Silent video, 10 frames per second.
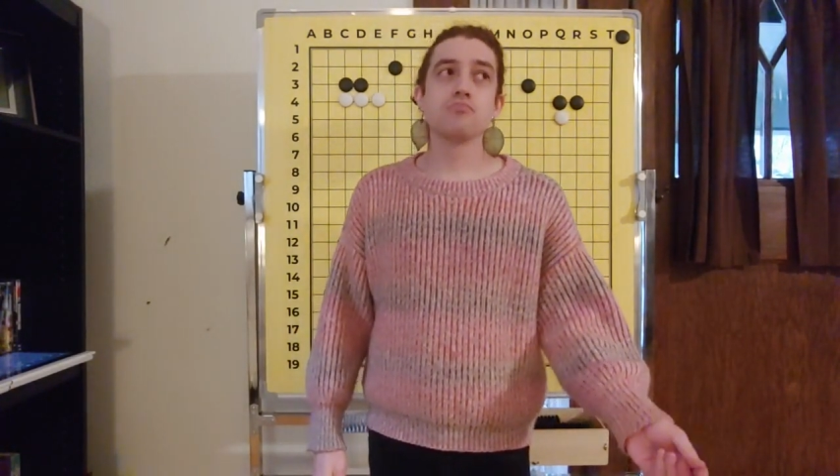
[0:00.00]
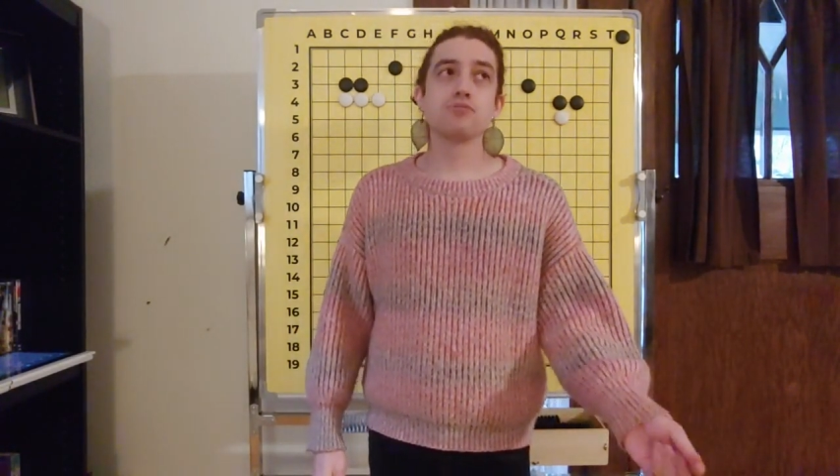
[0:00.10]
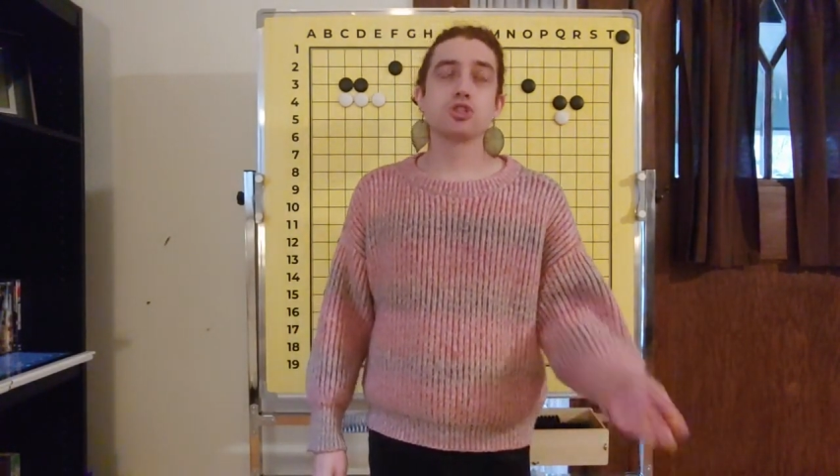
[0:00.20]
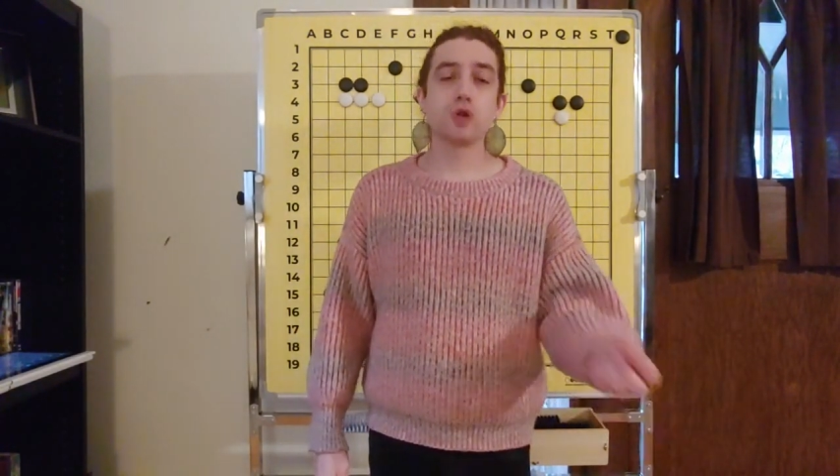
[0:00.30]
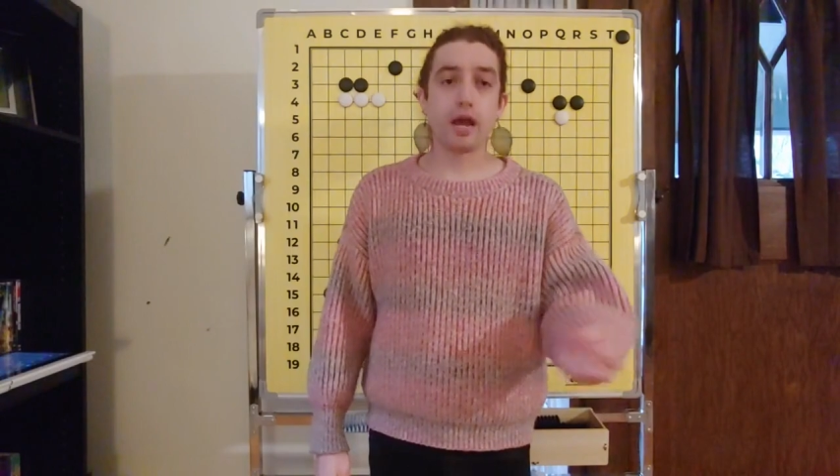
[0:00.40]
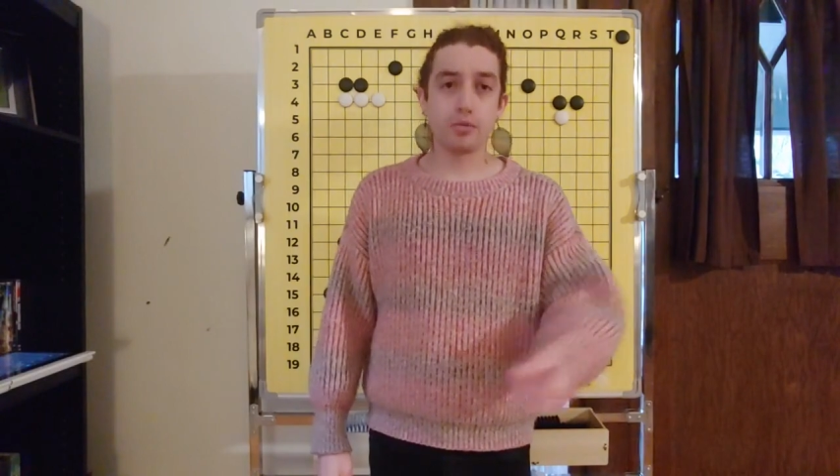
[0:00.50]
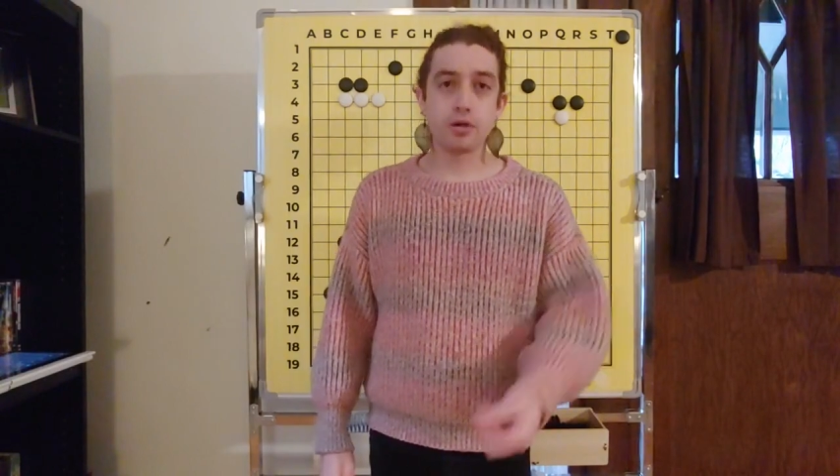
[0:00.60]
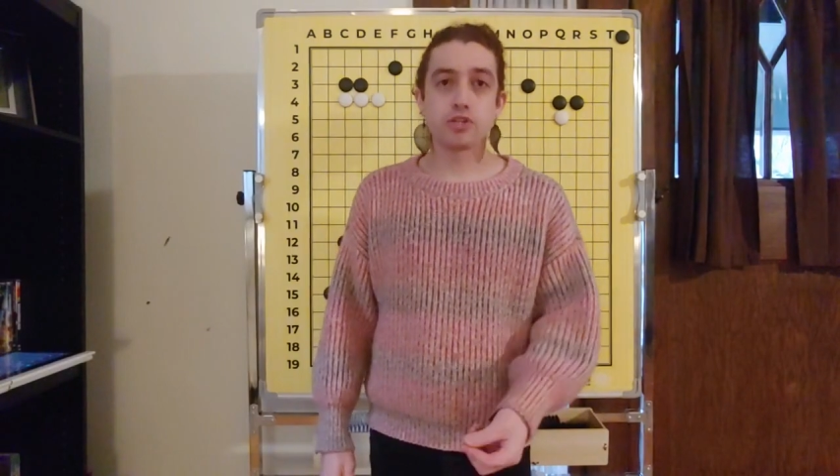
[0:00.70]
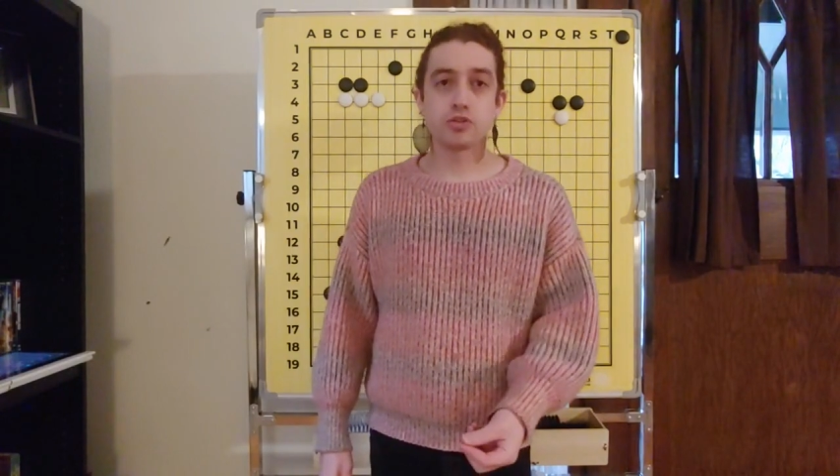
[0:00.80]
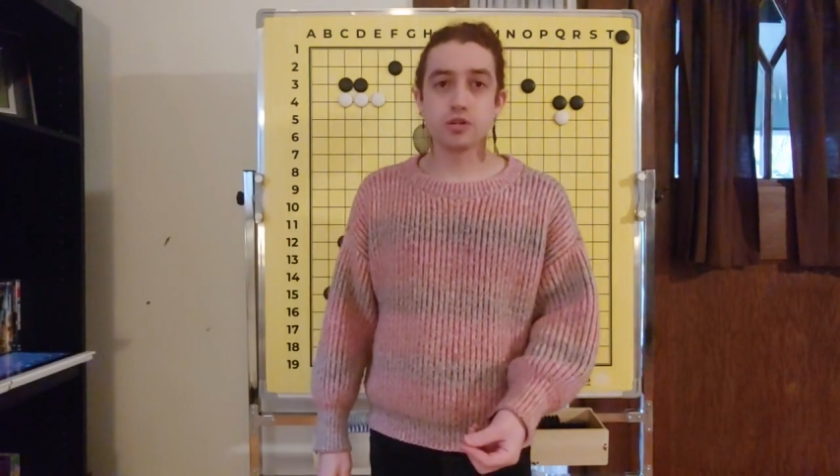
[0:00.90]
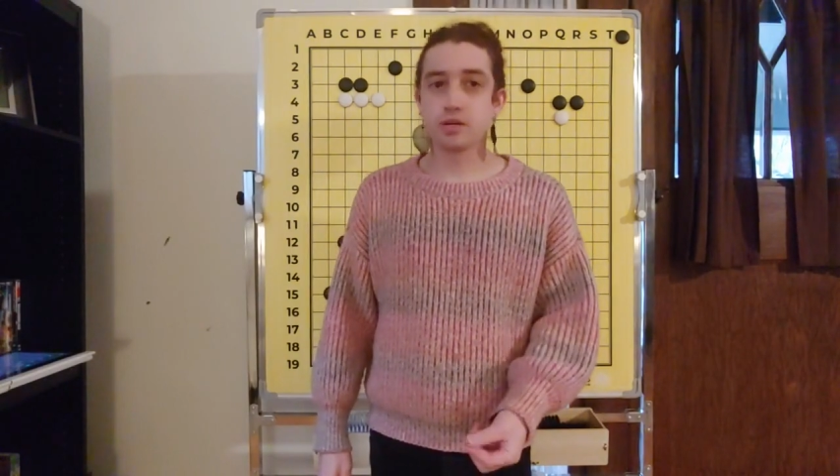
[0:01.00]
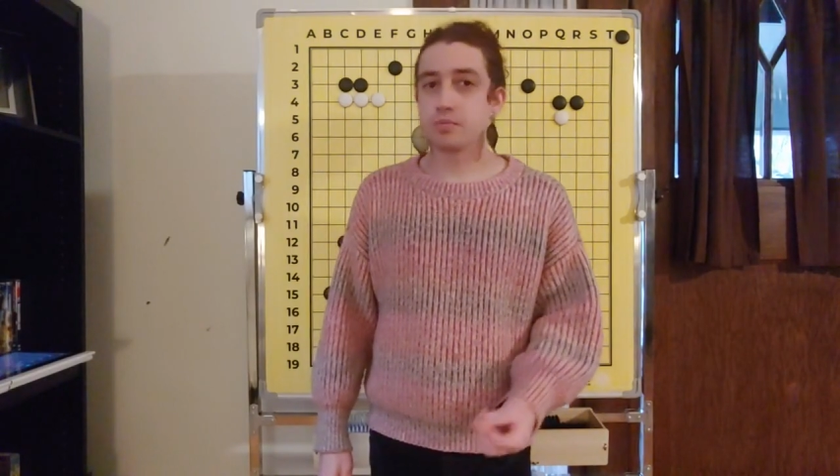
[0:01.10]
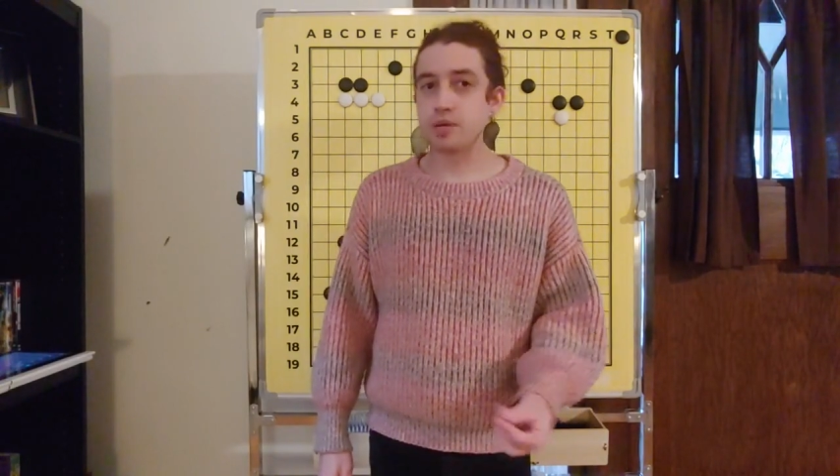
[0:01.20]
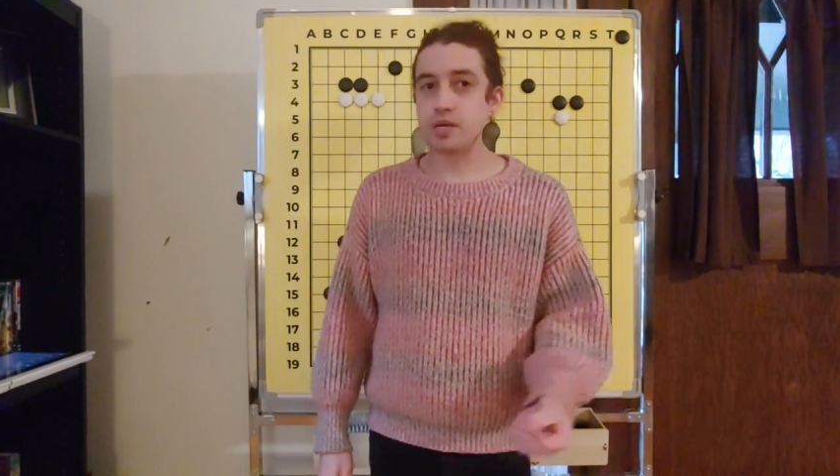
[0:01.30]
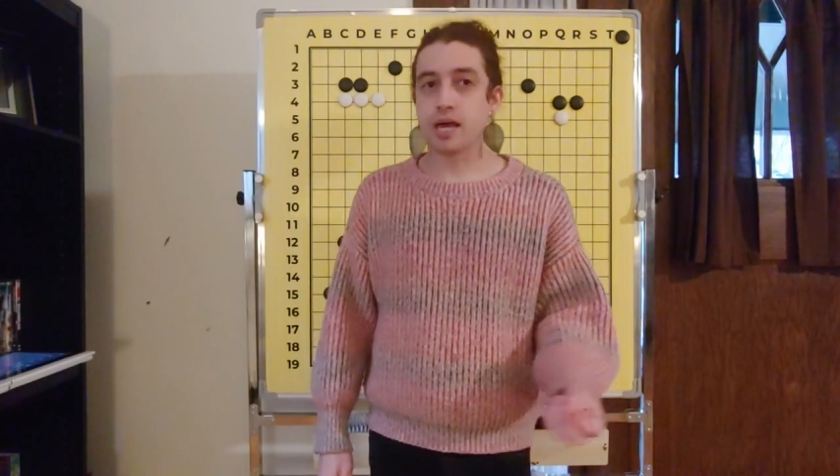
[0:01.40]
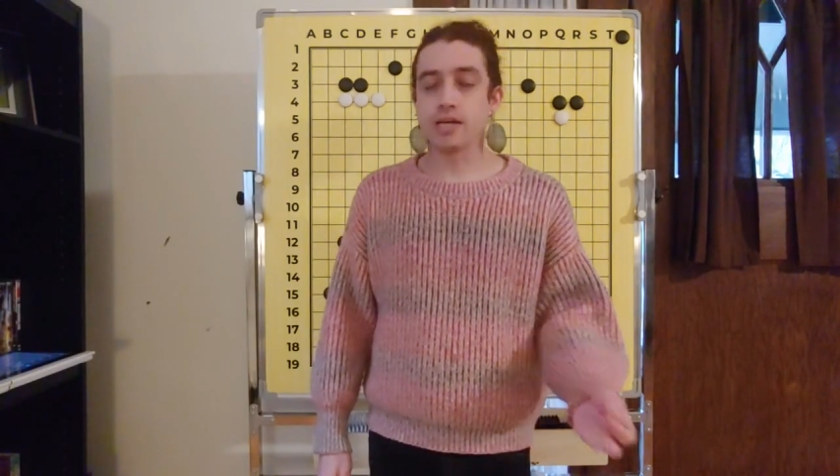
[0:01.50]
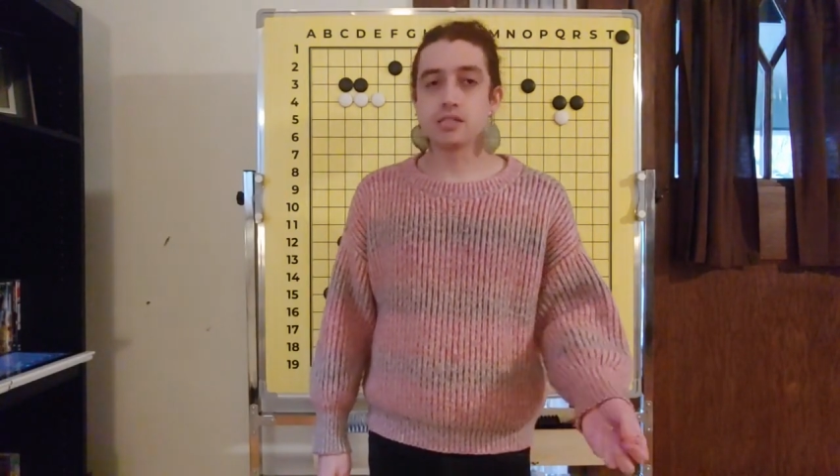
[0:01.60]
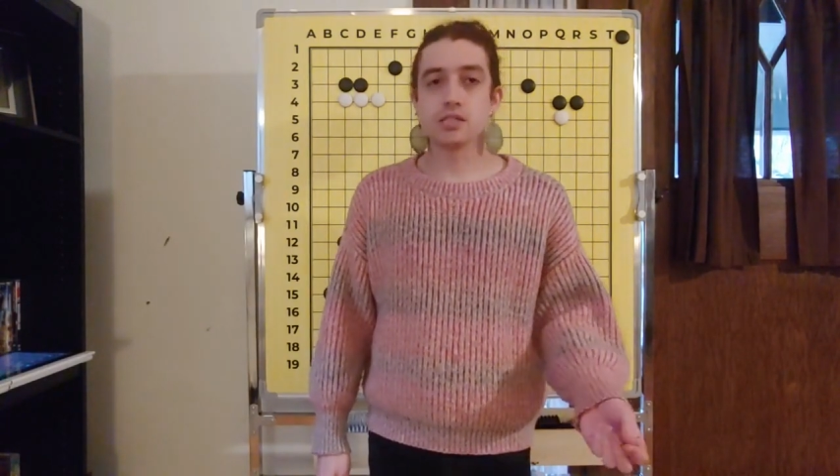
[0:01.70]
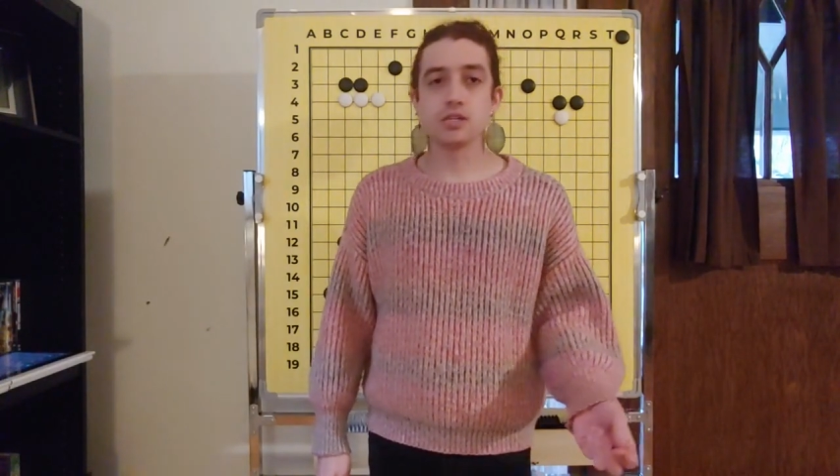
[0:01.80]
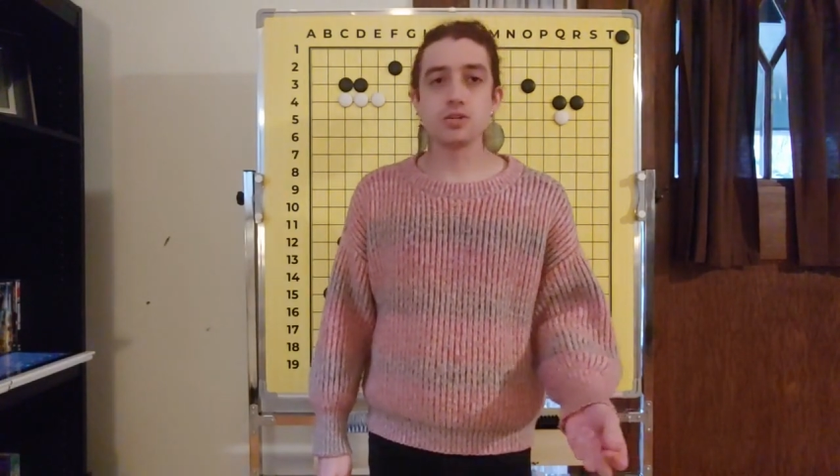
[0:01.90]
try Baduk,
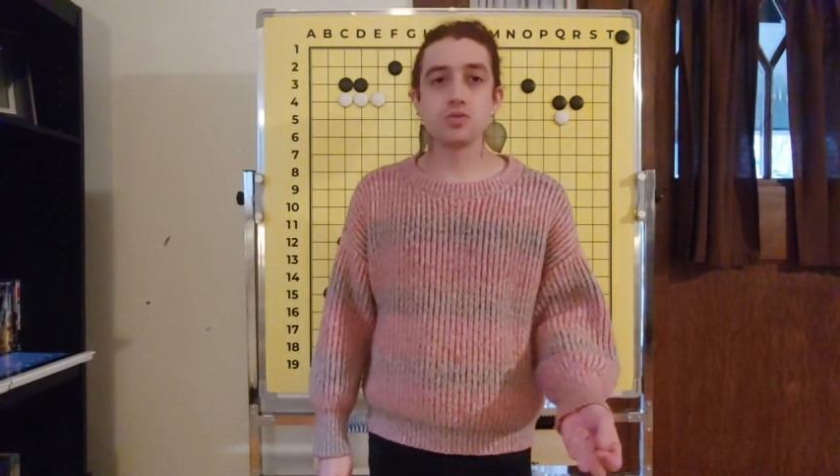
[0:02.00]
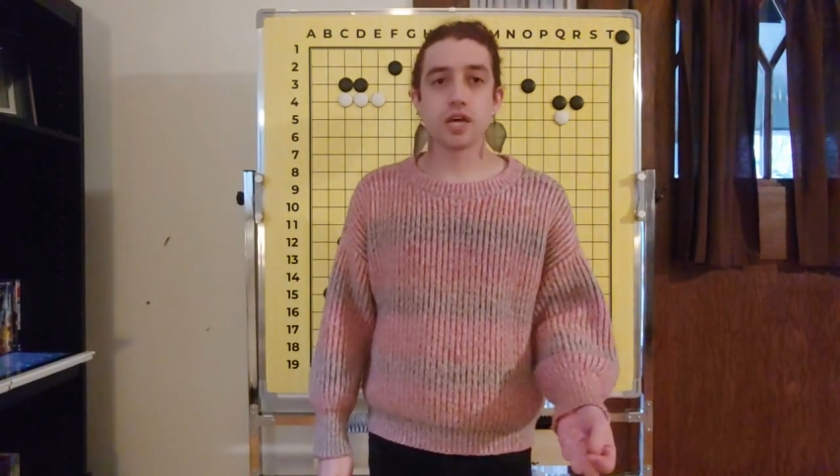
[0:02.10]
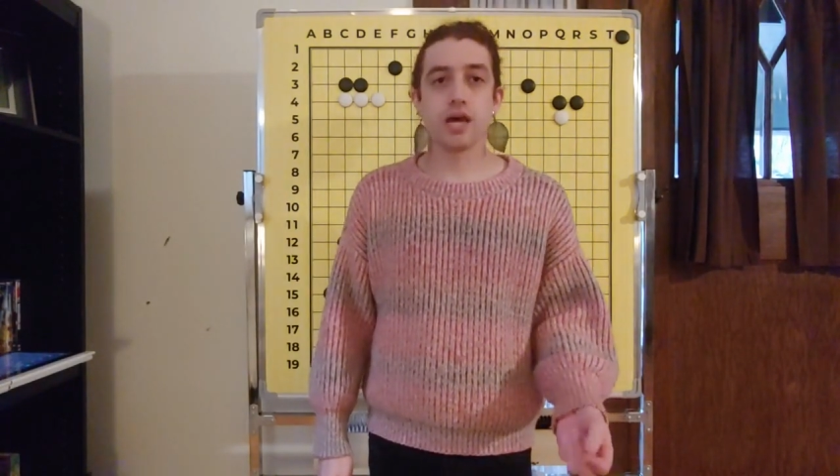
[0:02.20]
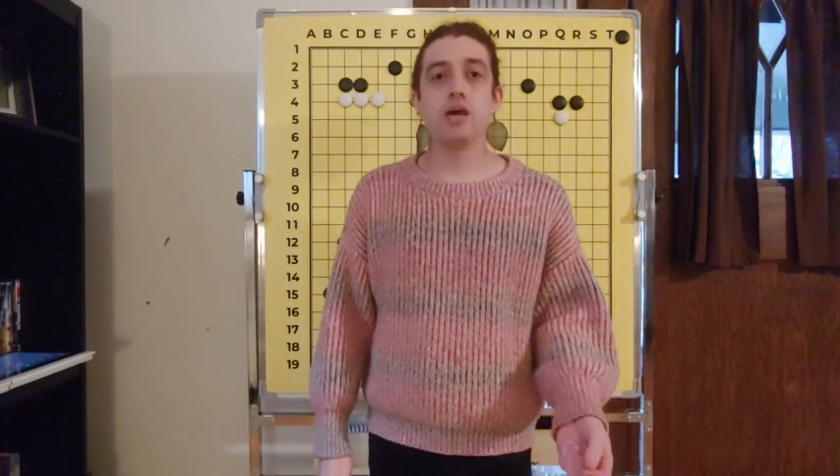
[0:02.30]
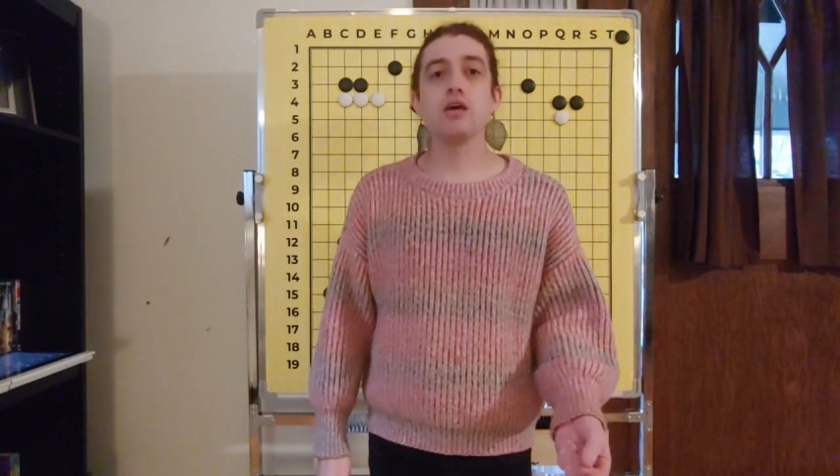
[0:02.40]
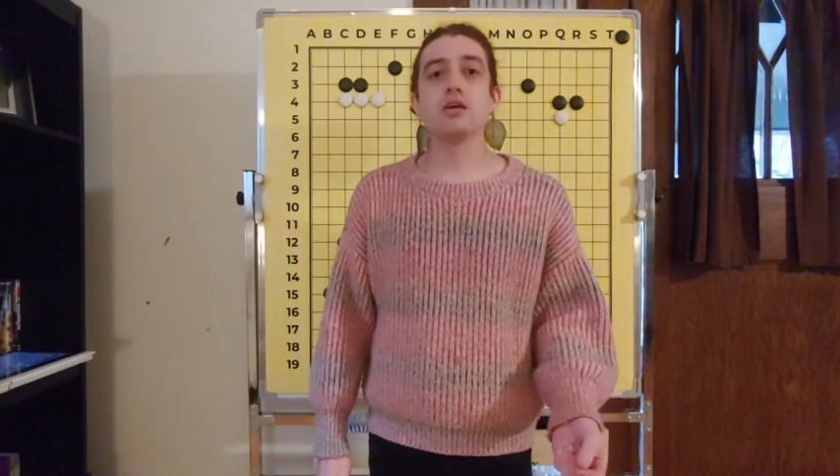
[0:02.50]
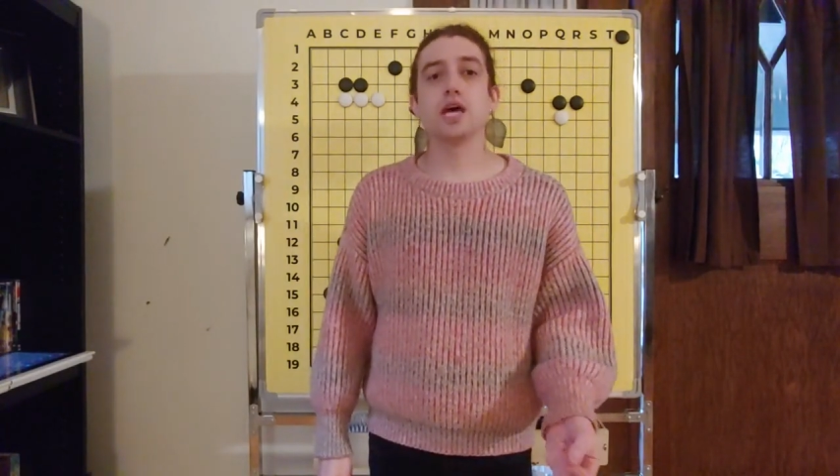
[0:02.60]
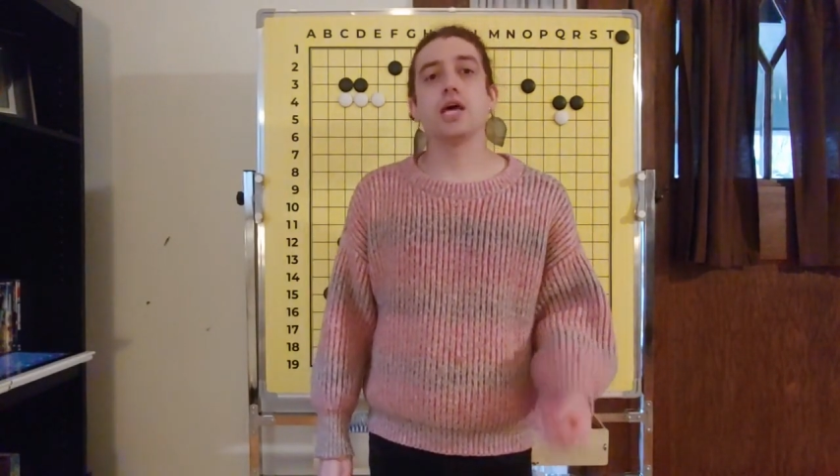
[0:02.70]
Baduk,